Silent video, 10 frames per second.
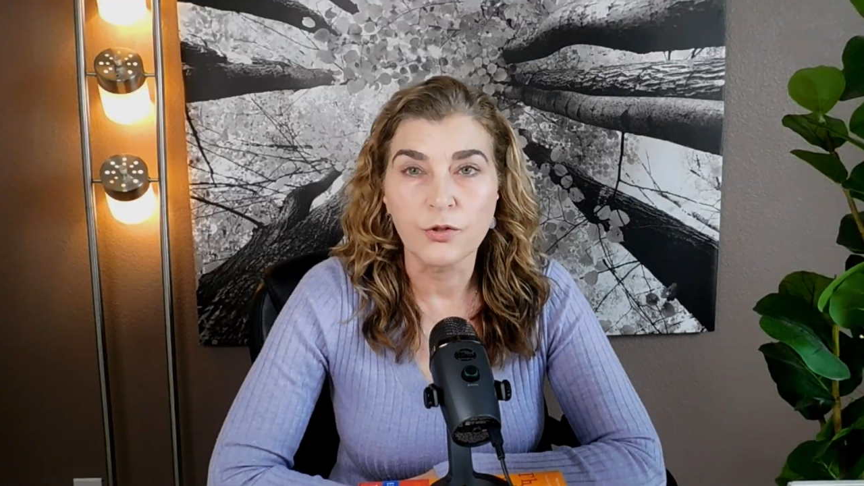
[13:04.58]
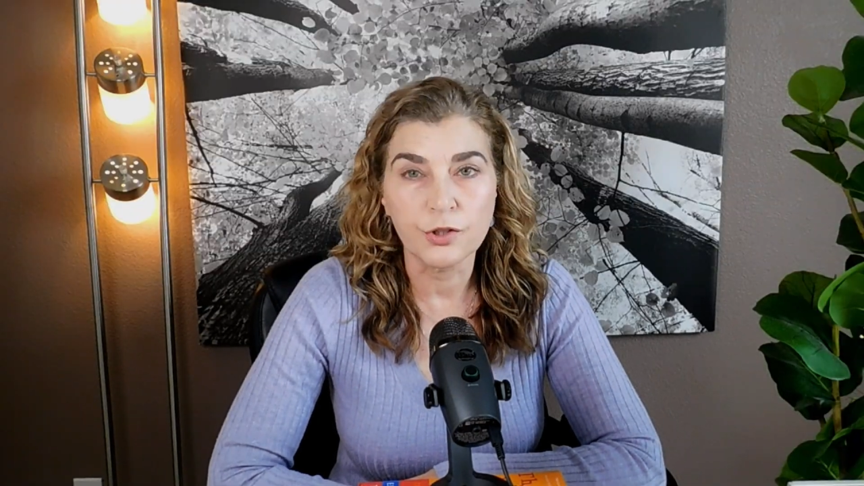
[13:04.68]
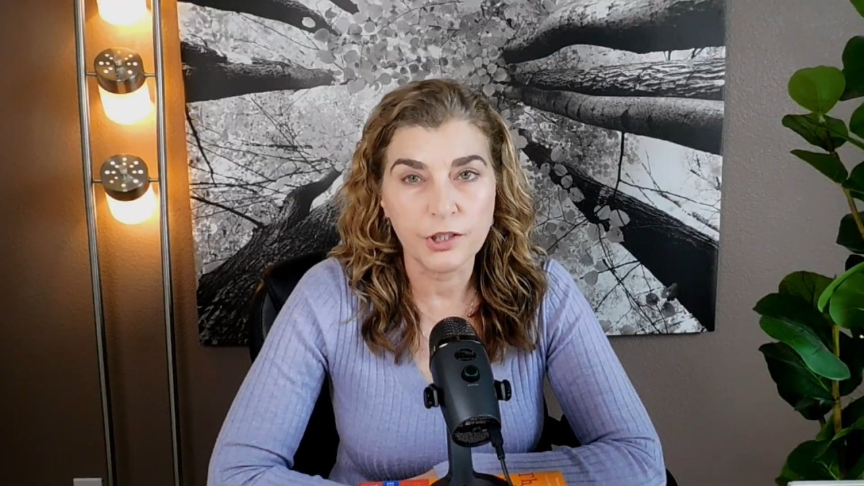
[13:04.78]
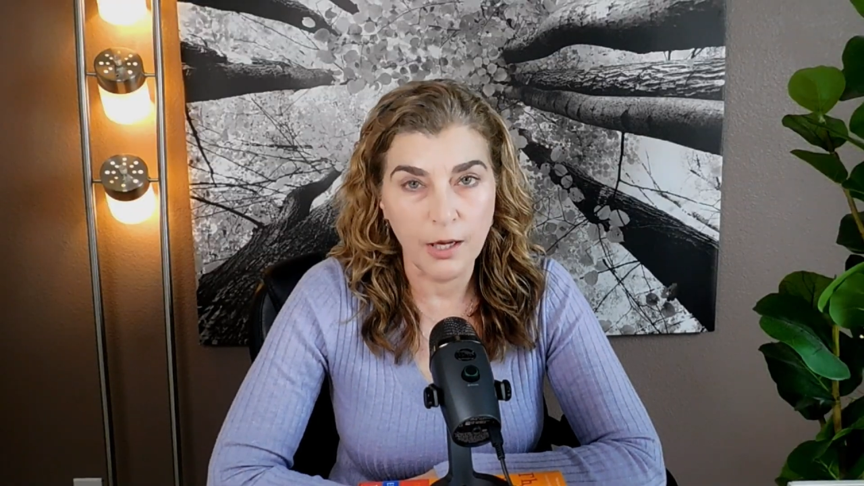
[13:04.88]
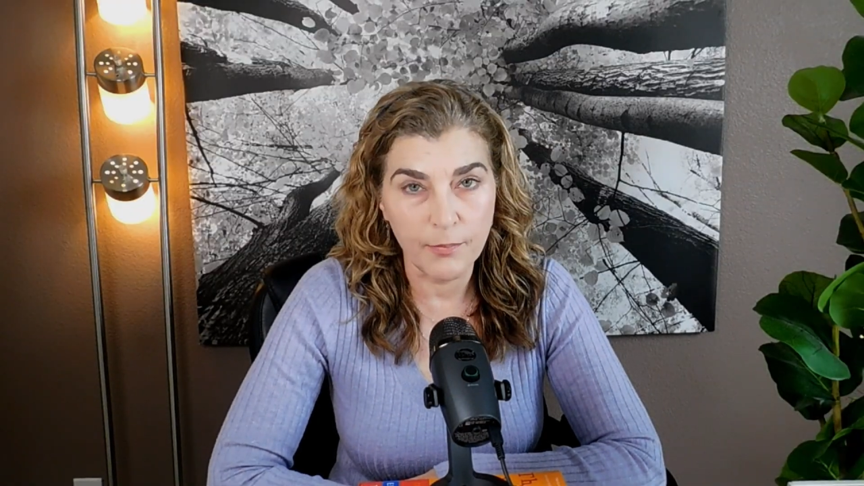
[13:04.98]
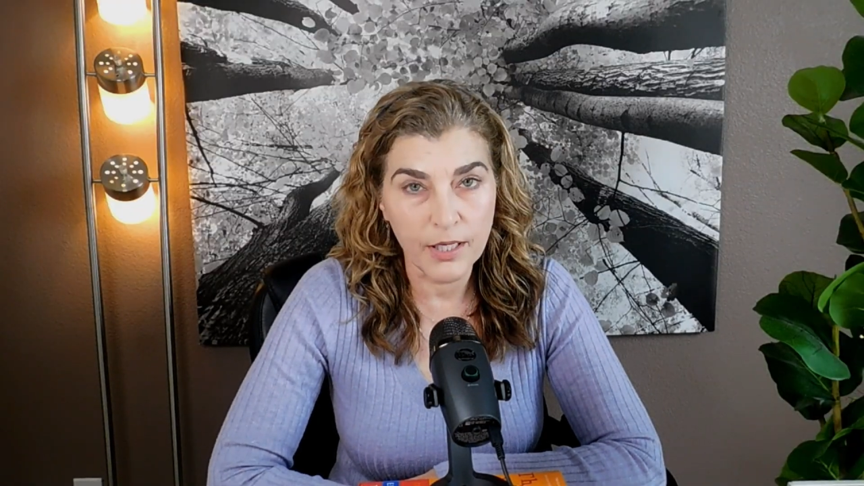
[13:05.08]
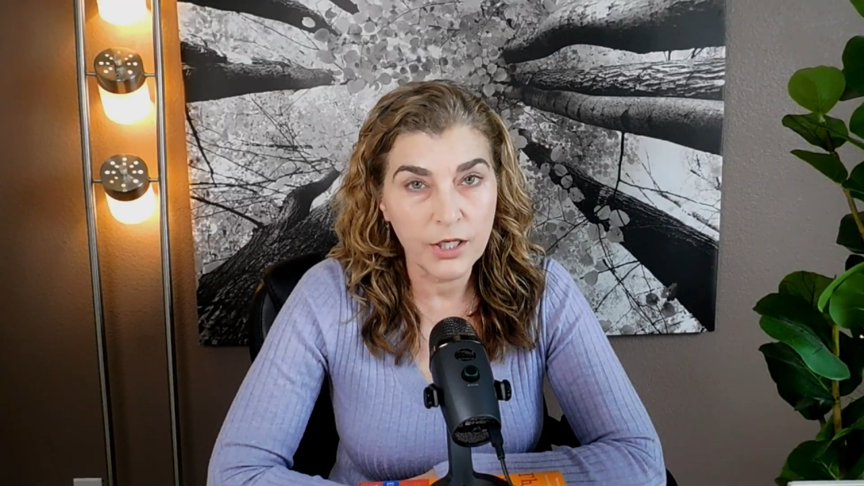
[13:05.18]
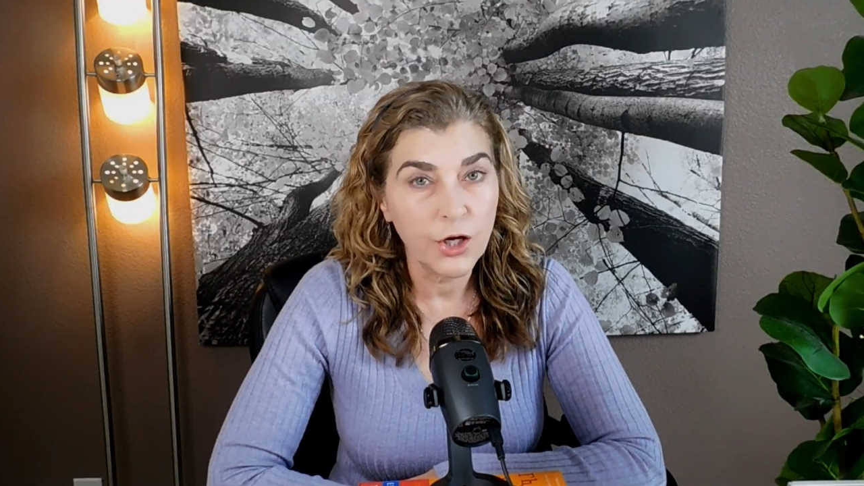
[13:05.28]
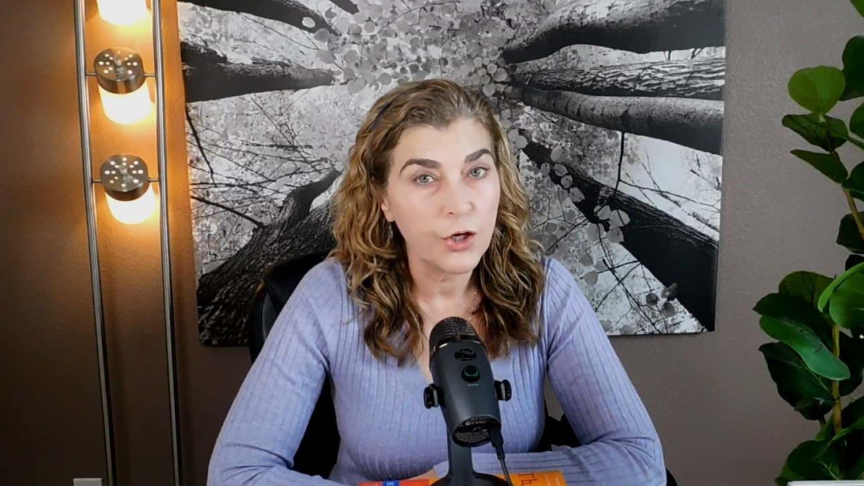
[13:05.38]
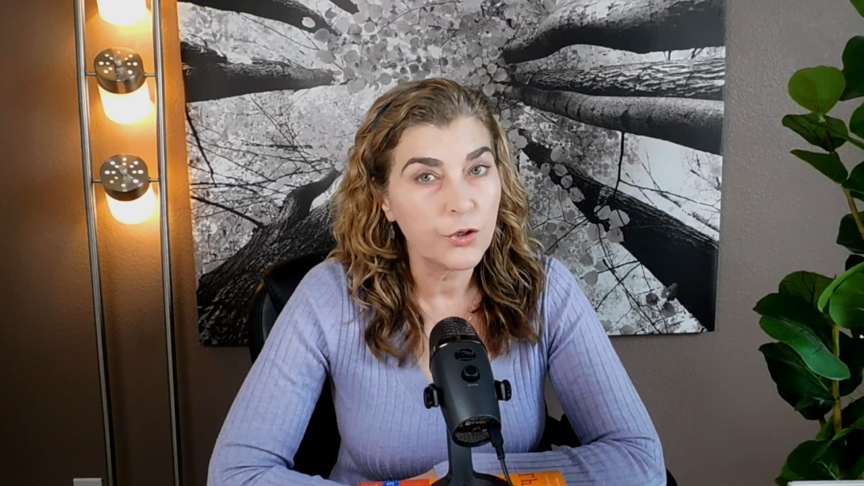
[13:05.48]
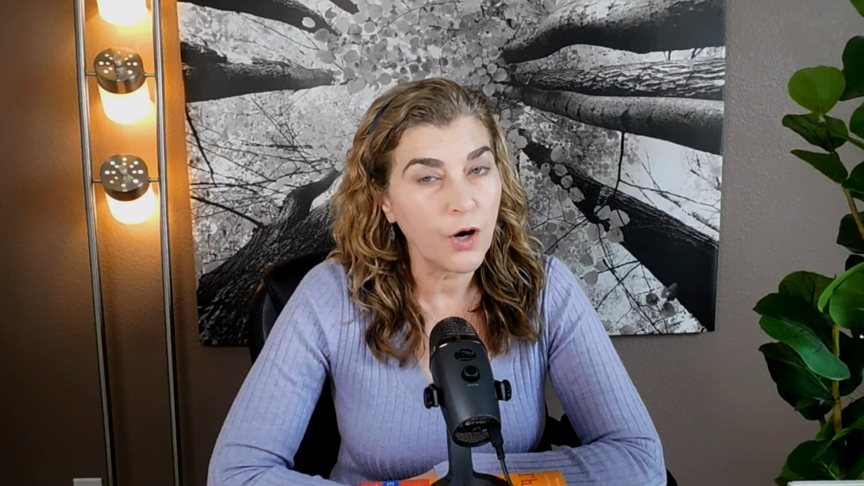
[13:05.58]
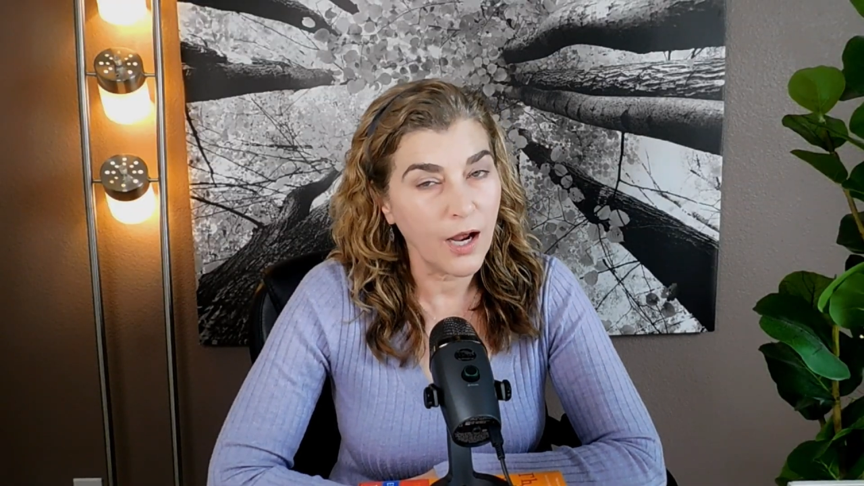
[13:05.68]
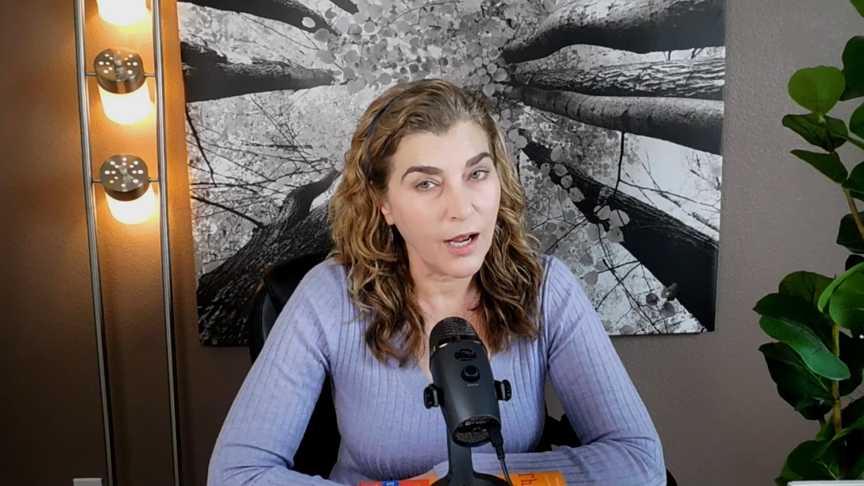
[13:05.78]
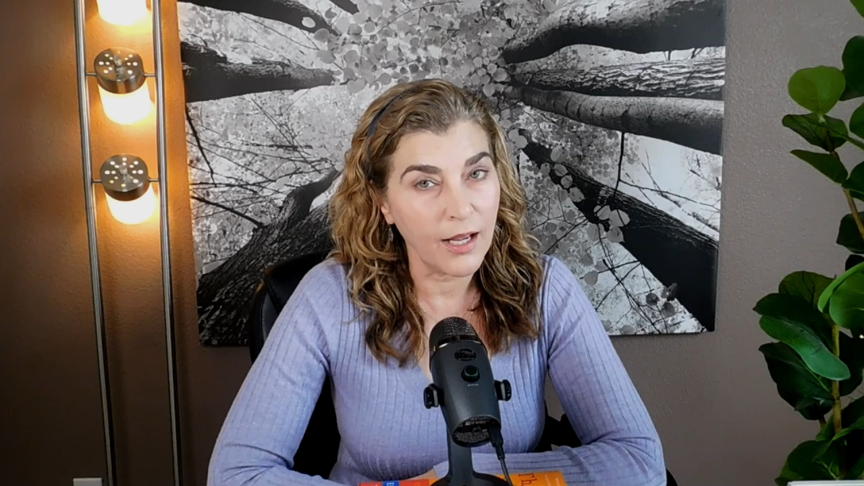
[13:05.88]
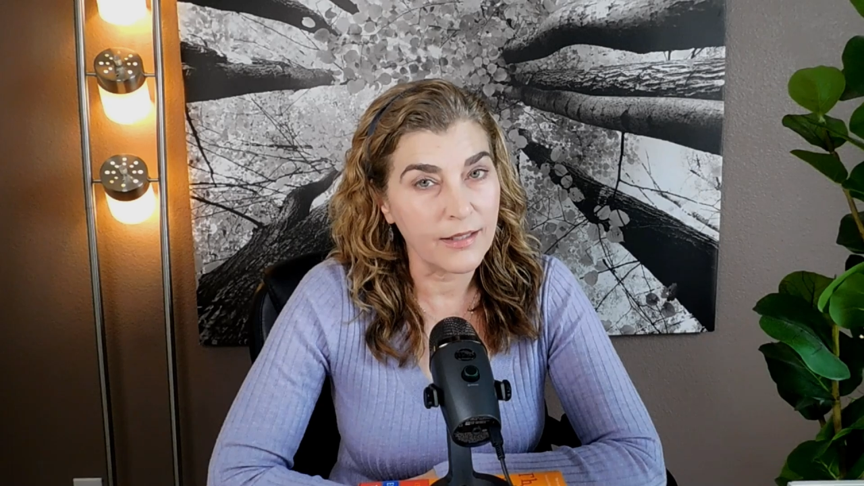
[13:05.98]
your stomach, your
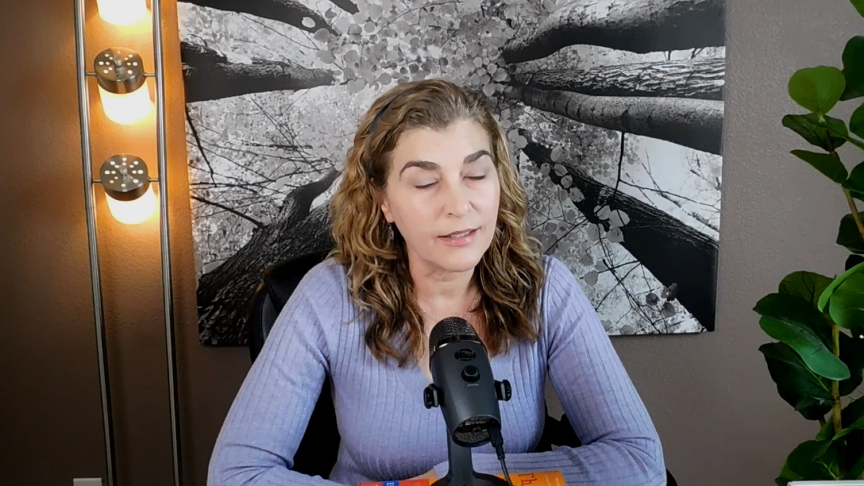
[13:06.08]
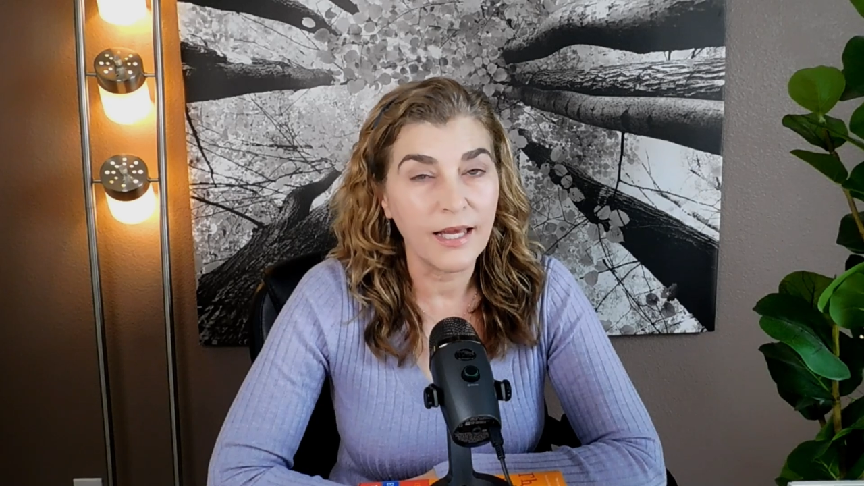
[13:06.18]
eyes,